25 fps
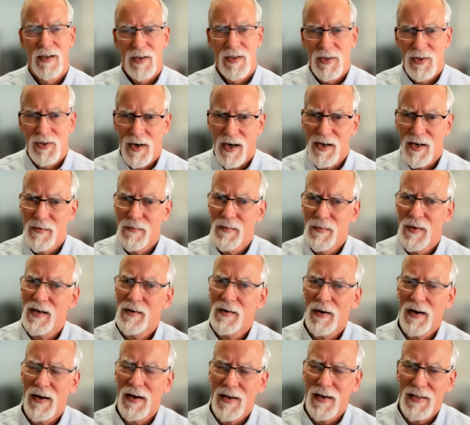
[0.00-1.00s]
Try to
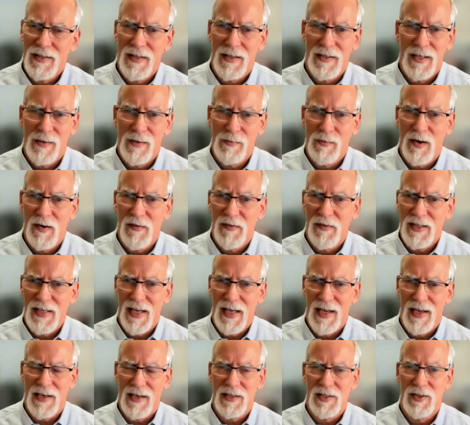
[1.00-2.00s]
minimize the number of
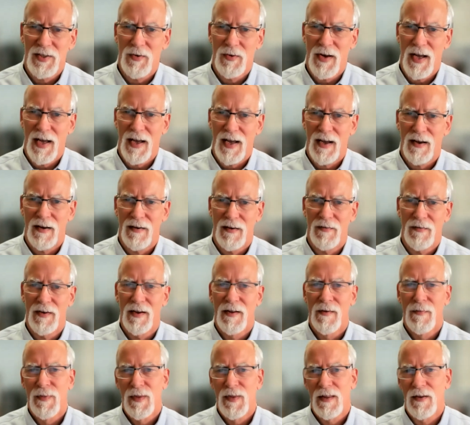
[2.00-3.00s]
attacks you have,
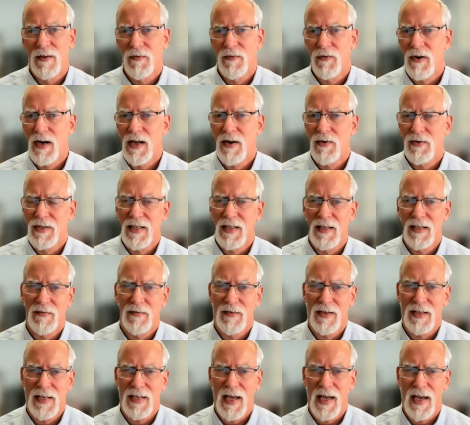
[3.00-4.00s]
the frequency
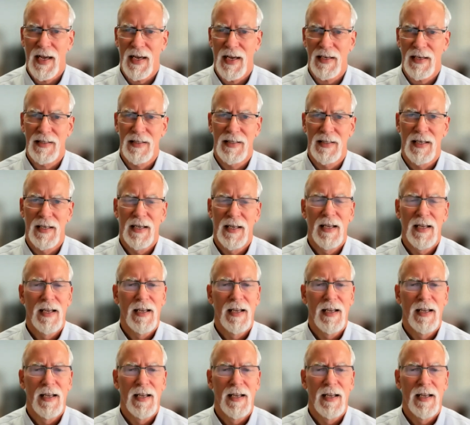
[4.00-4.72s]
of attacks,